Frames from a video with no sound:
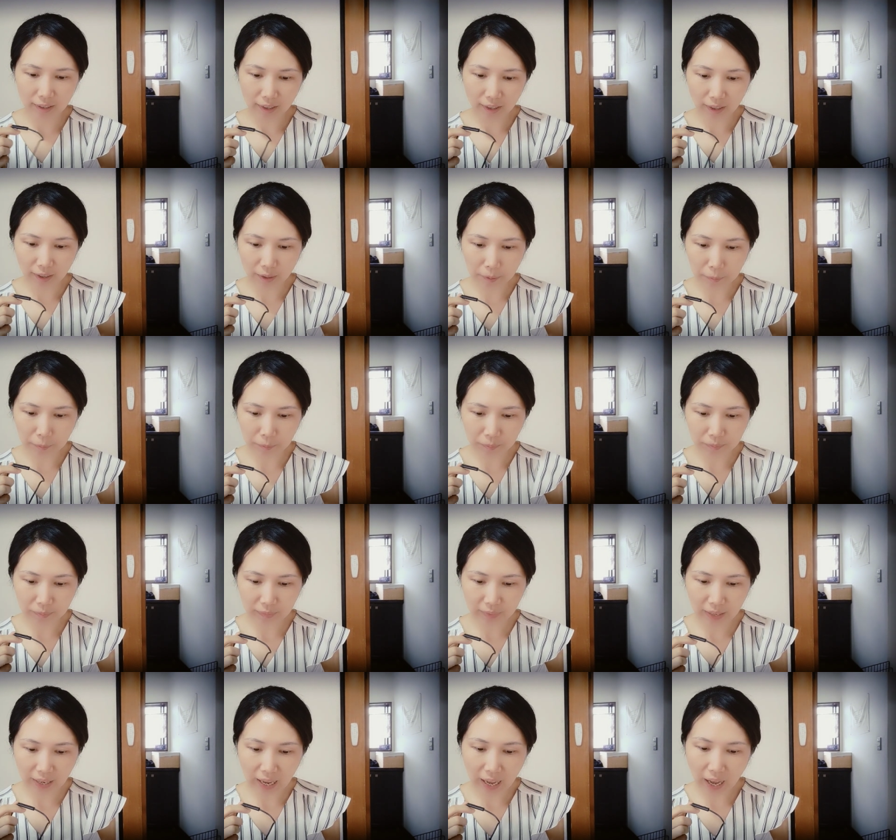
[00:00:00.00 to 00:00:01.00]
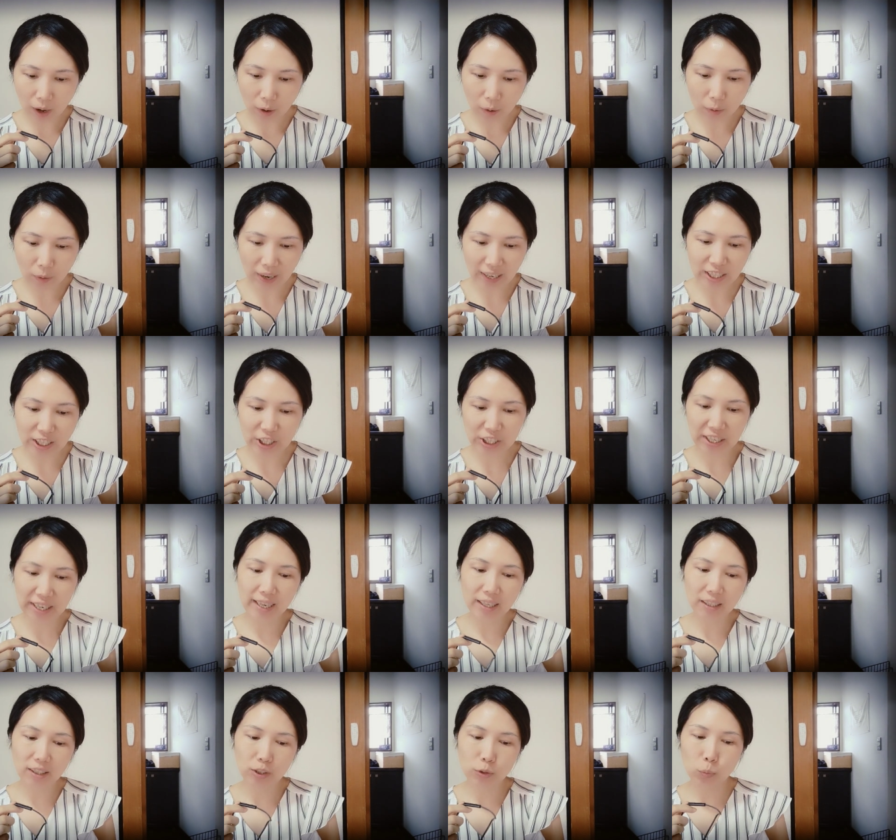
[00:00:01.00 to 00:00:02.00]
um, how I
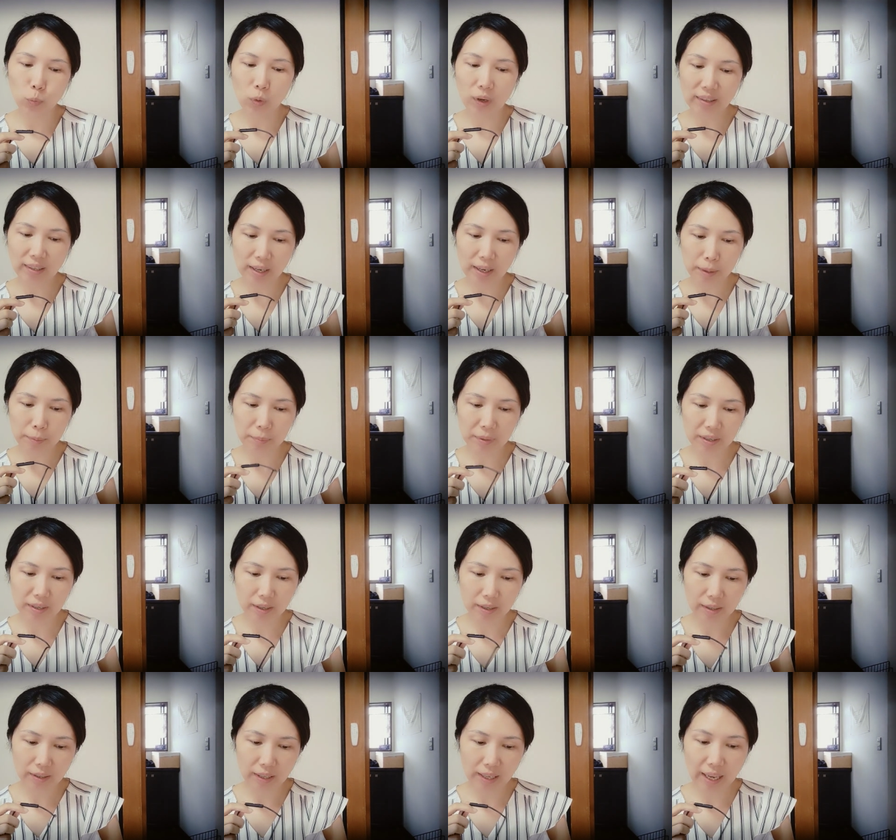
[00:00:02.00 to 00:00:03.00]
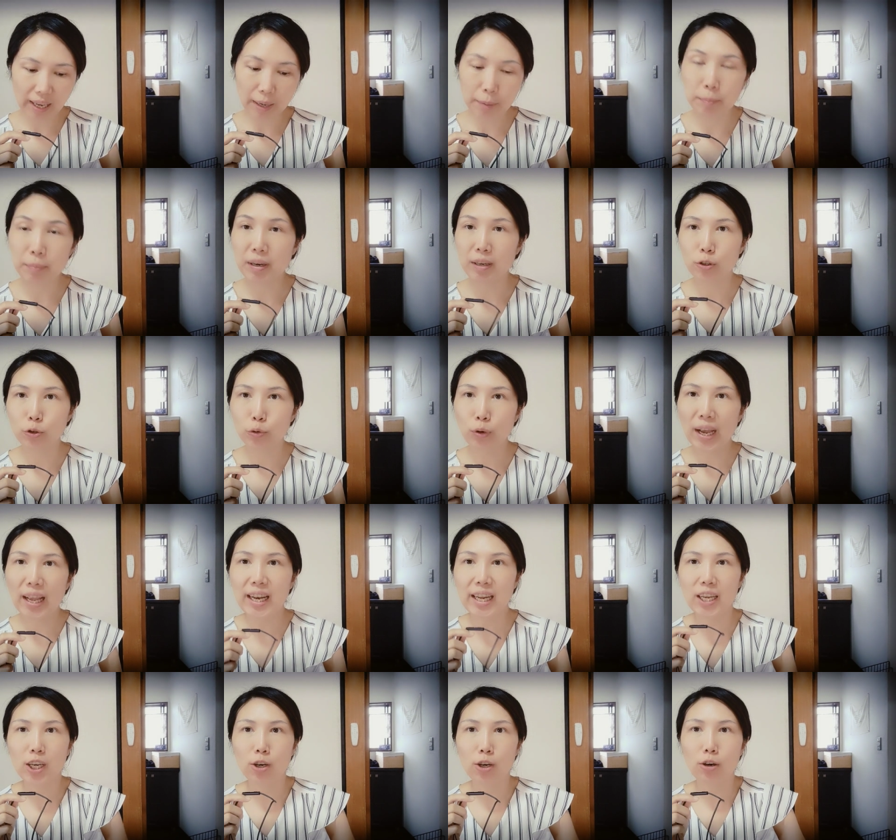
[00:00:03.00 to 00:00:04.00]
changed when I became a
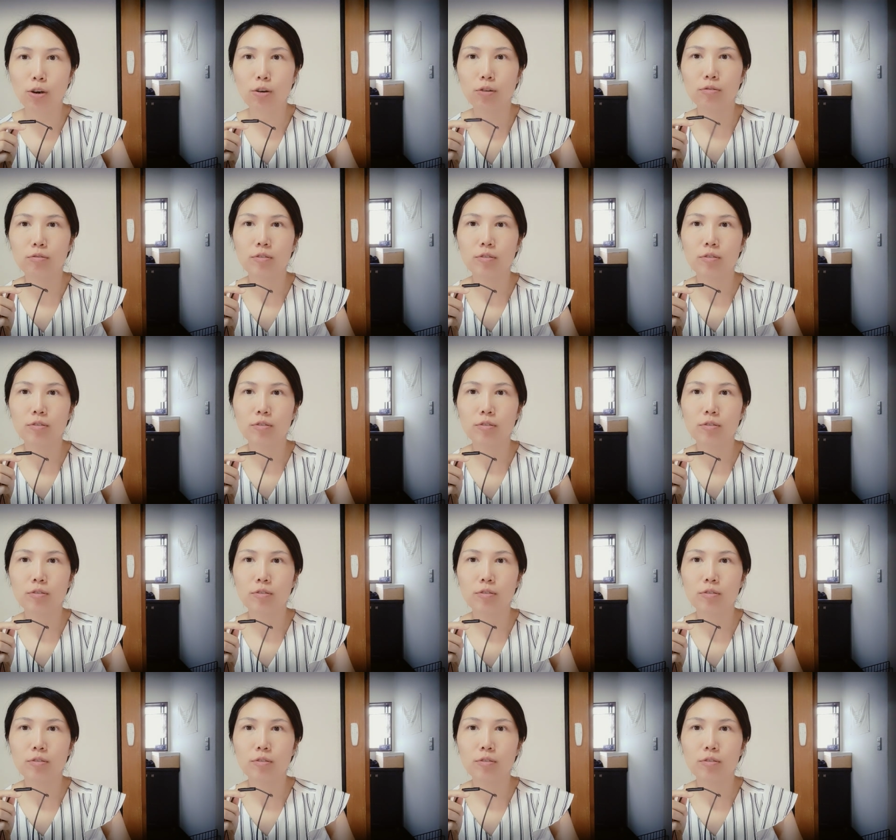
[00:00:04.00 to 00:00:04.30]
trilingual.